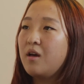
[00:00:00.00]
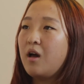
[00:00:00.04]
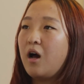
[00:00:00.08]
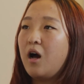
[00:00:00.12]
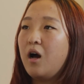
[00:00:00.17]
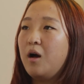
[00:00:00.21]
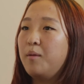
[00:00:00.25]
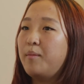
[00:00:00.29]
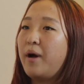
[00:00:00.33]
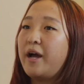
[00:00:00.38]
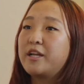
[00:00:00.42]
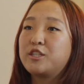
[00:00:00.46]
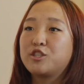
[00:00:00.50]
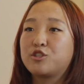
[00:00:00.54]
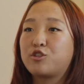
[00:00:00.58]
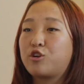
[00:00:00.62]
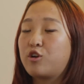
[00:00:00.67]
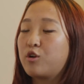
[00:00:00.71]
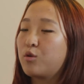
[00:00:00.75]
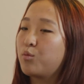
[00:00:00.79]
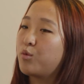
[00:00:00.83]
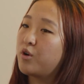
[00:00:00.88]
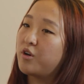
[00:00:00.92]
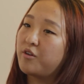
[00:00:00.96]
Um, I just
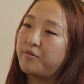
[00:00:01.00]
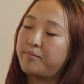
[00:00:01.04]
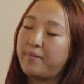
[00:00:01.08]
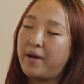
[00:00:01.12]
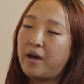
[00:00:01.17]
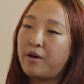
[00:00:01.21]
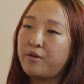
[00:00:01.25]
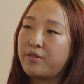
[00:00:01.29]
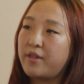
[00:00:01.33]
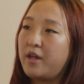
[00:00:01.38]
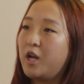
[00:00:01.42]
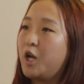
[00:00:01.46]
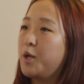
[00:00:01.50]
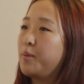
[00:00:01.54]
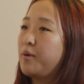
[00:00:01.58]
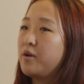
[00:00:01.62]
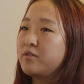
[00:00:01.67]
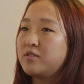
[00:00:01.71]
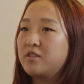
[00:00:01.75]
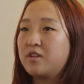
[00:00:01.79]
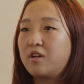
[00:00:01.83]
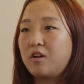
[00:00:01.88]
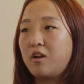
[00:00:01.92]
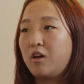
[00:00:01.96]
heard word of mouth and I
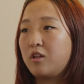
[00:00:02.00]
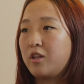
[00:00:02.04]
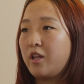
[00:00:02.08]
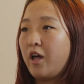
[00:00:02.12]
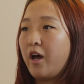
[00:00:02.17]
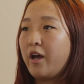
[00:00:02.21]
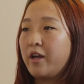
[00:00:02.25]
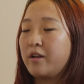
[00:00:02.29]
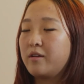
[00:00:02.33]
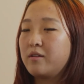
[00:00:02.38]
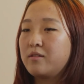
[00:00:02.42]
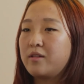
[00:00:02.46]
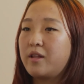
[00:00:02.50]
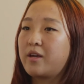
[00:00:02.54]
posted it online.